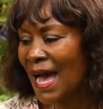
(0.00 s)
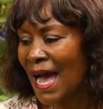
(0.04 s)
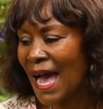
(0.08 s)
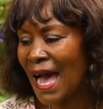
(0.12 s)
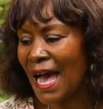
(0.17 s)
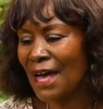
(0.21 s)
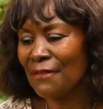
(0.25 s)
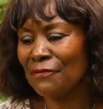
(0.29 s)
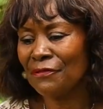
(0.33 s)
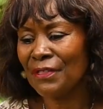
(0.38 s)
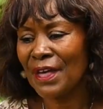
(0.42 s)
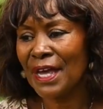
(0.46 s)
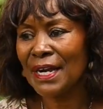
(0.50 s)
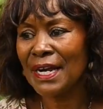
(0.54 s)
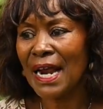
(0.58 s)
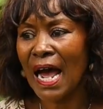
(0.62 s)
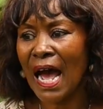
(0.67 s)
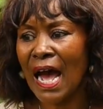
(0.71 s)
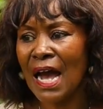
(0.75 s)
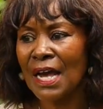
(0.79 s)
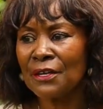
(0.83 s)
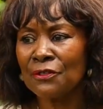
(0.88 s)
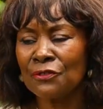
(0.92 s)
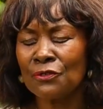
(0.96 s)
And then
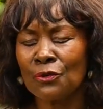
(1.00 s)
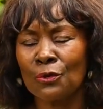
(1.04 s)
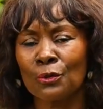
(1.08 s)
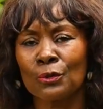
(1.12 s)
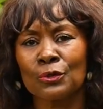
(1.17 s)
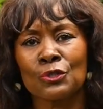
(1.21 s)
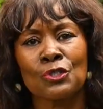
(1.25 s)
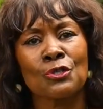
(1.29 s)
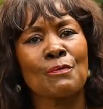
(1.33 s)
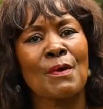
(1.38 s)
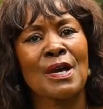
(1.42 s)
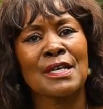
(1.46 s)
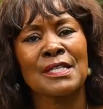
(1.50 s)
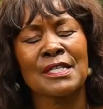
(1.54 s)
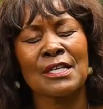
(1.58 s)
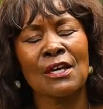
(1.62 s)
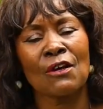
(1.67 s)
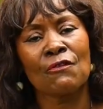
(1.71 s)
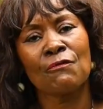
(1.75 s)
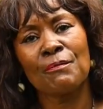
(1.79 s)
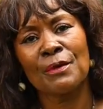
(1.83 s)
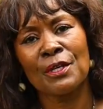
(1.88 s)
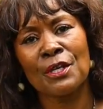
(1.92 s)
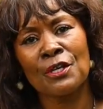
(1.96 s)
I thought to
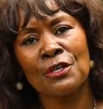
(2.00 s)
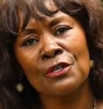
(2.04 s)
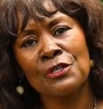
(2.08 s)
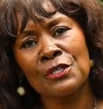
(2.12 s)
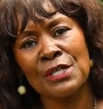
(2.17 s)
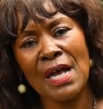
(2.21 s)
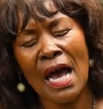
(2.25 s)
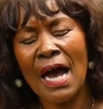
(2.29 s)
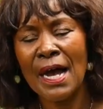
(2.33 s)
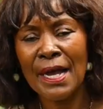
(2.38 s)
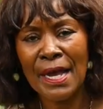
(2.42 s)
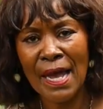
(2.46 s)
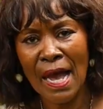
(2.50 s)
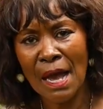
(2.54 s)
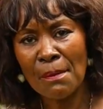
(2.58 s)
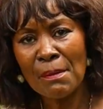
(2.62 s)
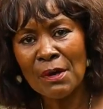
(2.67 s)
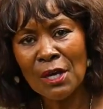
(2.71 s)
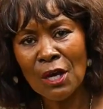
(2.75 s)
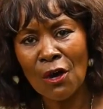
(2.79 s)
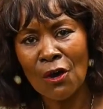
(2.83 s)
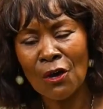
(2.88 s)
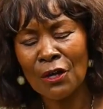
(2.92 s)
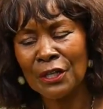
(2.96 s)
myself, because I am a
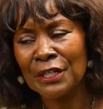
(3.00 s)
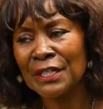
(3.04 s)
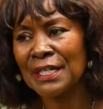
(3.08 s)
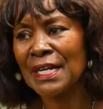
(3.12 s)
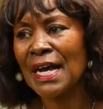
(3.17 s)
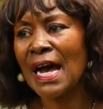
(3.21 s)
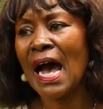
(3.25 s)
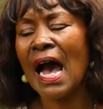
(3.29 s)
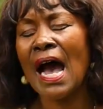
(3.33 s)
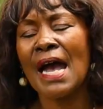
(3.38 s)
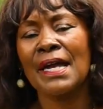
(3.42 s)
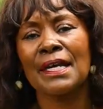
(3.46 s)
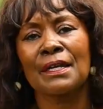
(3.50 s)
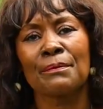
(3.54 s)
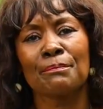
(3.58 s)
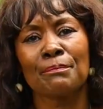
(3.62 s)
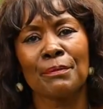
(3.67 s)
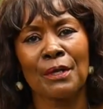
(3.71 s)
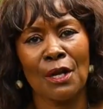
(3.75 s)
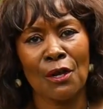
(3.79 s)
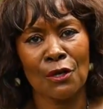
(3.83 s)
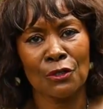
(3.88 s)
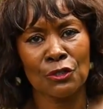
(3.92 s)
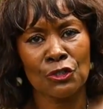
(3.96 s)
gardener, I can
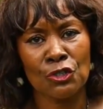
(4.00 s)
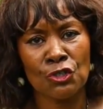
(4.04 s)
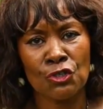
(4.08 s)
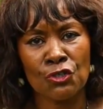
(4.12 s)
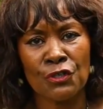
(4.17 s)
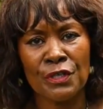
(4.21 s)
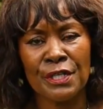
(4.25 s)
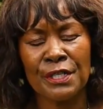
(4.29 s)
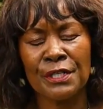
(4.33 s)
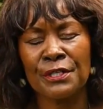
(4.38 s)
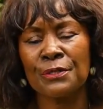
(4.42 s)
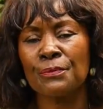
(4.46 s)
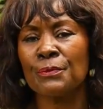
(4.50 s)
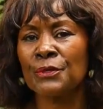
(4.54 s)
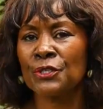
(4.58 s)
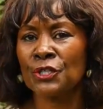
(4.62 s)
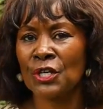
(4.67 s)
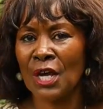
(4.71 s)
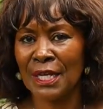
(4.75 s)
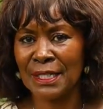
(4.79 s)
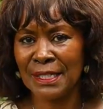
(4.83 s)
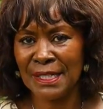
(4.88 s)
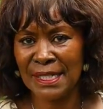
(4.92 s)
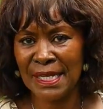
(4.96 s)
plant trees, which
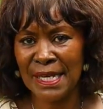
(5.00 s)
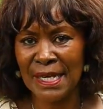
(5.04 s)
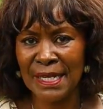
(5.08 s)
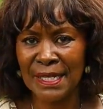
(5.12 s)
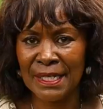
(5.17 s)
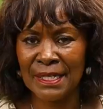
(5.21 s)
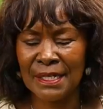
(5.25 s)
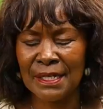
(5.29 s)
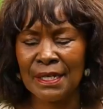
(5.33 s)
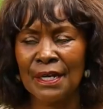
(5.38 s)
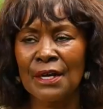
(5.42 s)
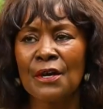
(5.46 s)
I did.